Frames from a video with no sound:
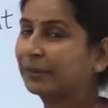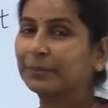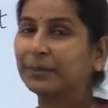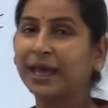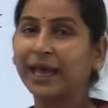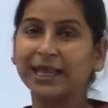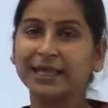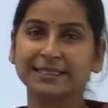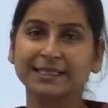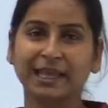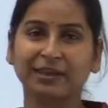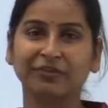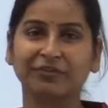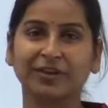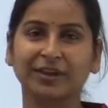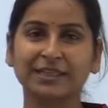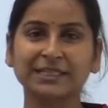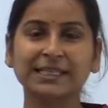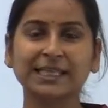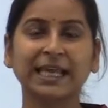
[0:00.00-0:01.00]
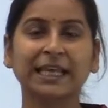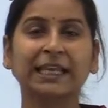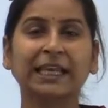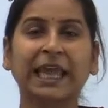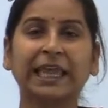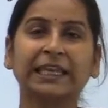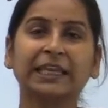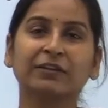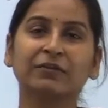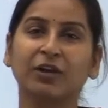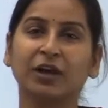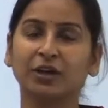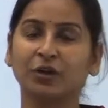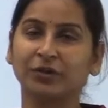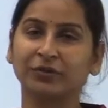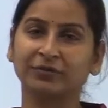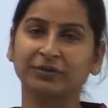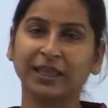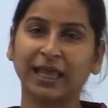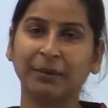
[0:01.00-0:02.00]
as fs and any one
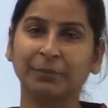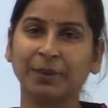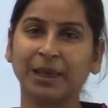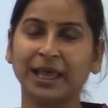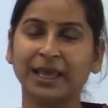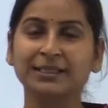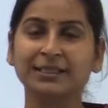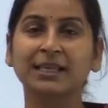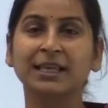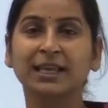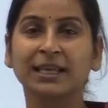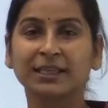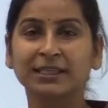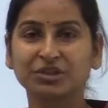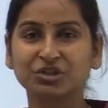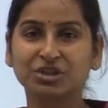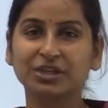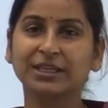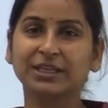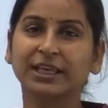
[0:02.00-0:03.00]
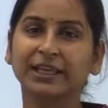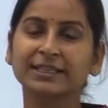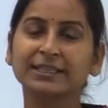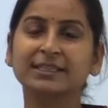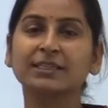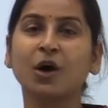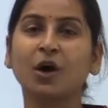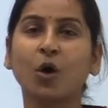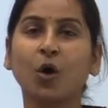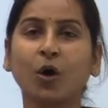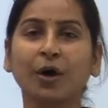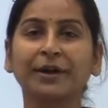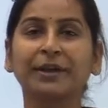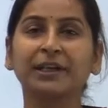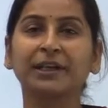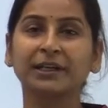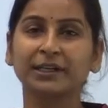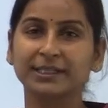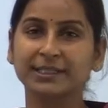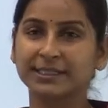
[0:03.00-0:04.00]
of them as gs. The order
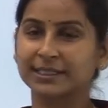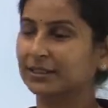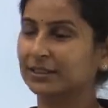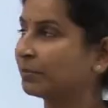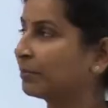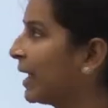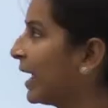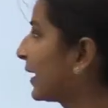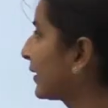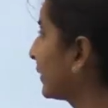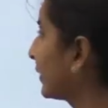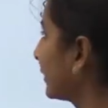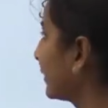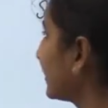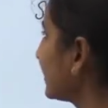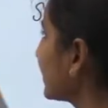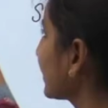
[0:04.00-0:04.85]
doesn't matter.